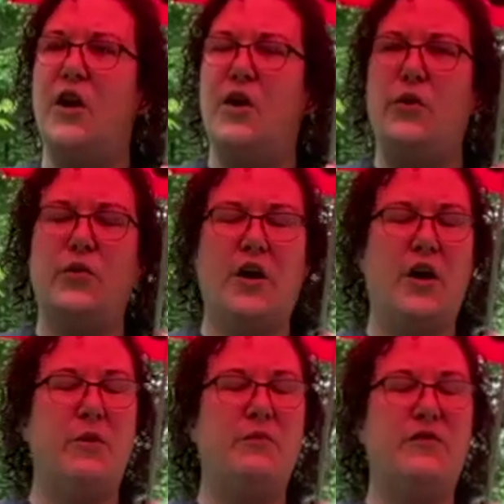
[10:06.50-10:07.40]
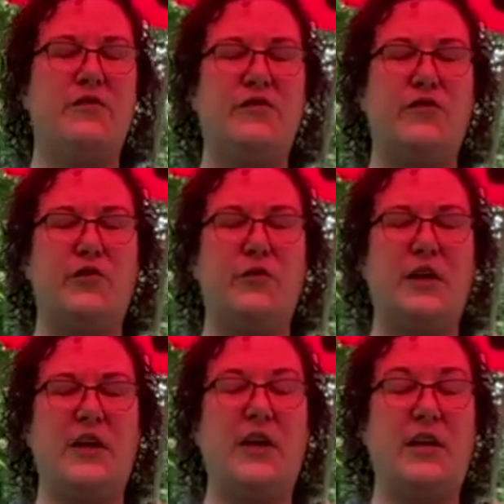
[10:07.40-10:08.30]
who comes to
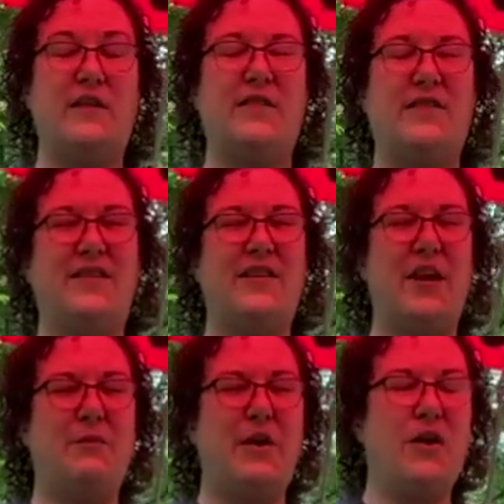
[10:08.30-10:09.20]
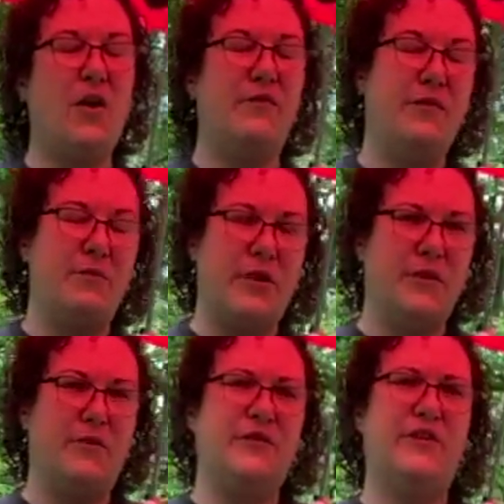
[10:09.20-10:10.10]
eat and pick off the
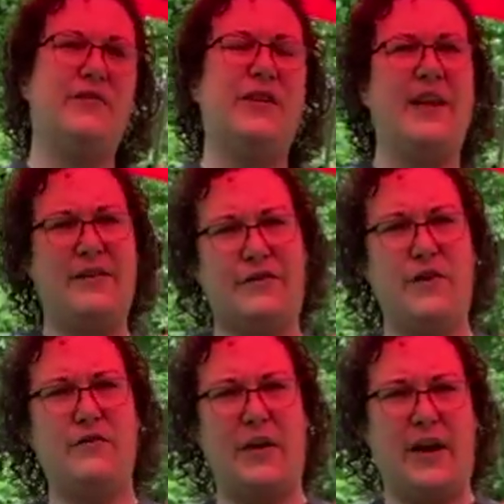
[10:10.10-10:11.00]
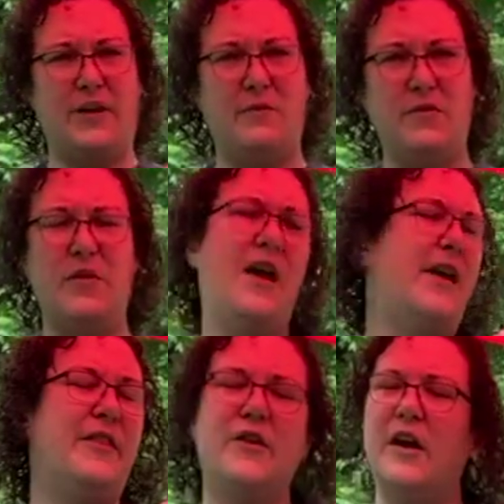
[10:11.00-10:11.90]
bones of a leftover animal.
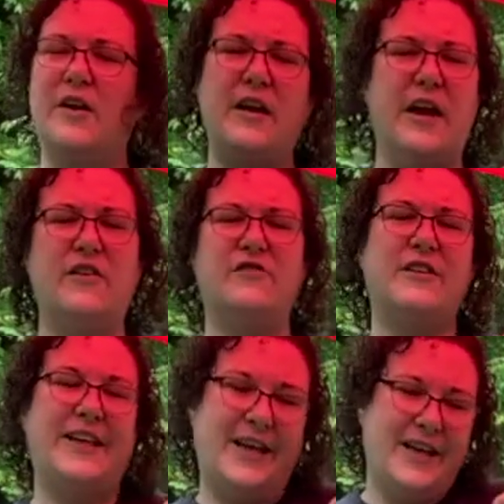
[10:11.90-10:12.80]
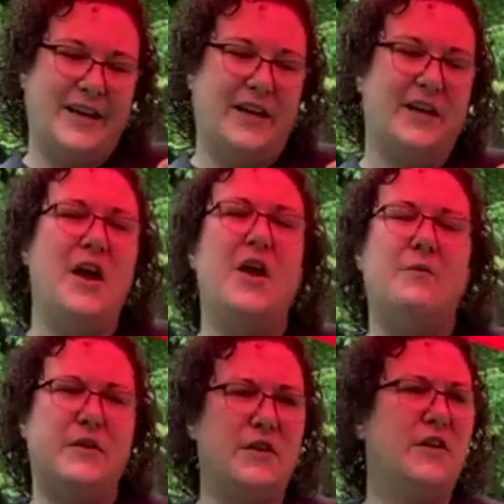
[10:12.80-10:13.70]
They're not going to actually kill it,
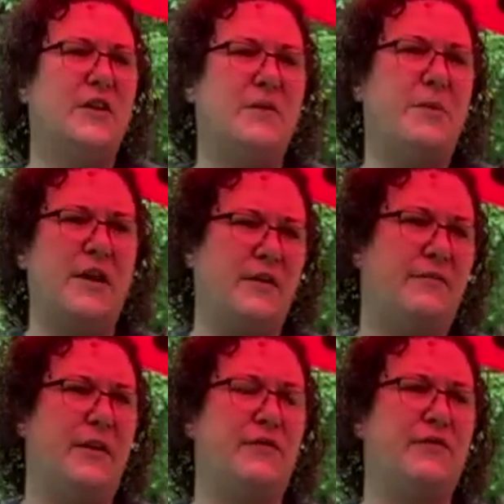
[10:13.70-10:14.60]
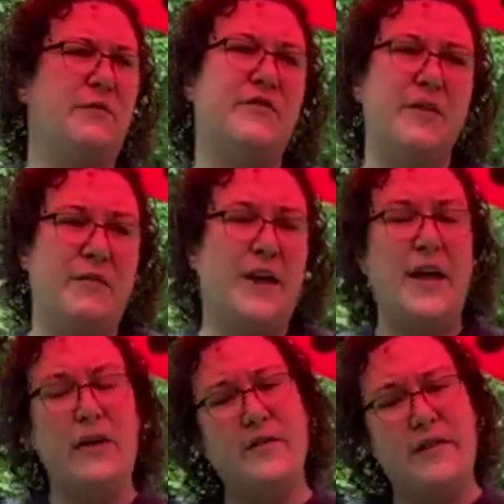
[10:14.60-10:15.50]
but they're going to benefit from something
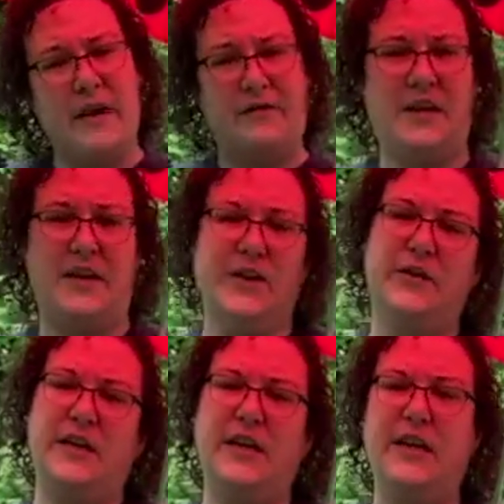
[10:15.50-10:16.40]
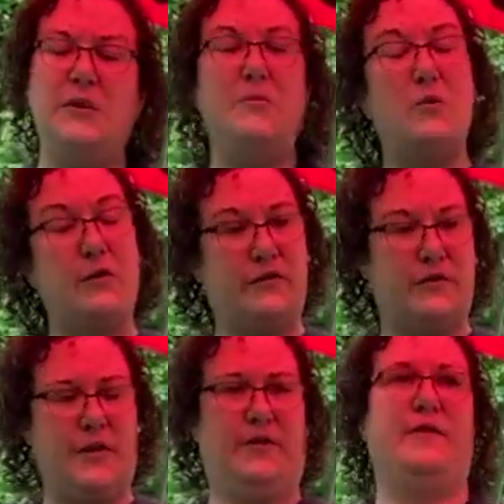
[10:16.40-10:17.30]
else having killed and eaten most
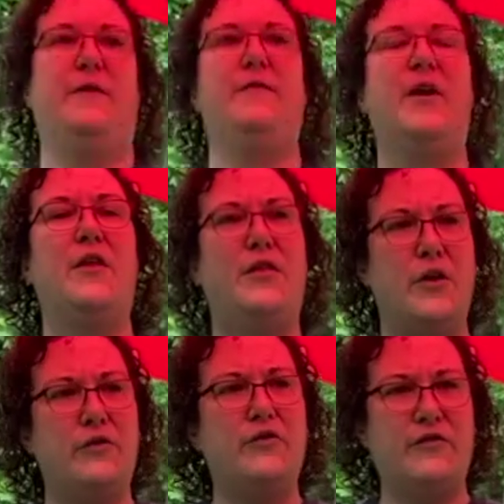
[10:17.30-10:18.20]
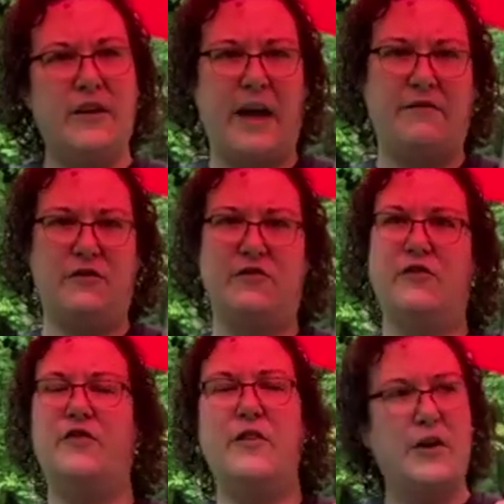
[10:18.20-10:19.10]
of it. Those are
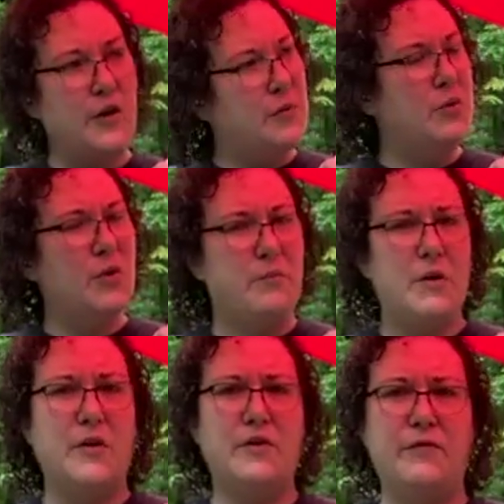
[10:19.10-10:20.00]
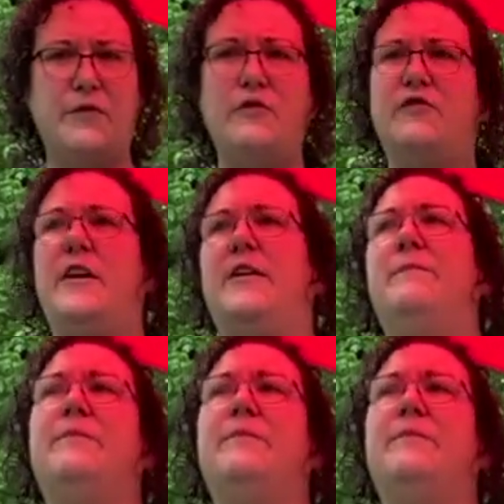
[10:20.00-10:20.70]
scavengers. They're an important part of the food chain.